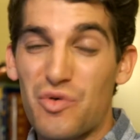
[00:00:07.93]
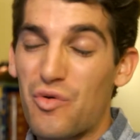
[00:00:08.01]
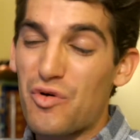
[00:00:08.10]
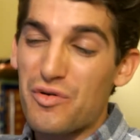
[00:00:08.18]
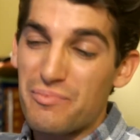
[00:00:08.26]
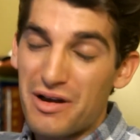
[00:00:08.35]

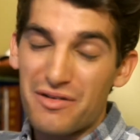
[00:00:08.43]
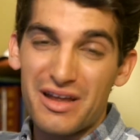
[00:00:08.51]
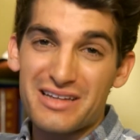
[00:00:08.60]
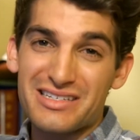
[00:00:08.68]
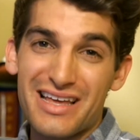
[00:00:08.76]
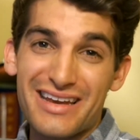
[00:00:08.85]
Or better
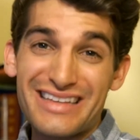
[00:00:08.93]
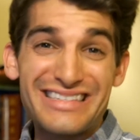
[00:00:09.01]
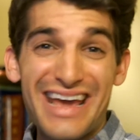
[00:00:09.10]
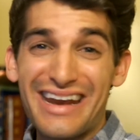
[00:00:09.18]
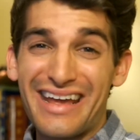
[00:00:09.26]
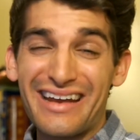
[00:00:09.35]
yet said, is
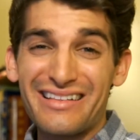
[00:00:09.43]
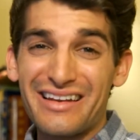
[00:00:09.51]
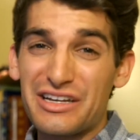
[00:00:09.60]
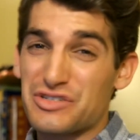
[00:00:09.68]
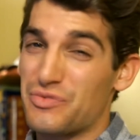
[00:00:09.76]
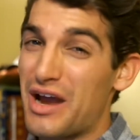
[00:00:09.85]
data
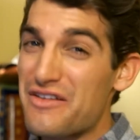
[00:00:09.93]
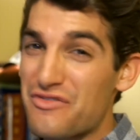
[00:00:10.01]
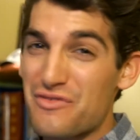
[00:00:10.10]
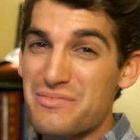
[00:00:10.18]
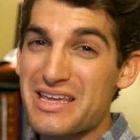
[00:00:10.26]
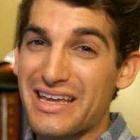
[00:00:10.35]
analytics right
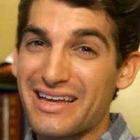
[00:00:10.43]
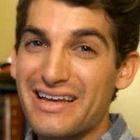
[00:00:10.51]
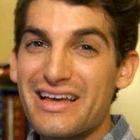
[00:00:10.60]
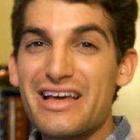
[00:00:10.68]
for me?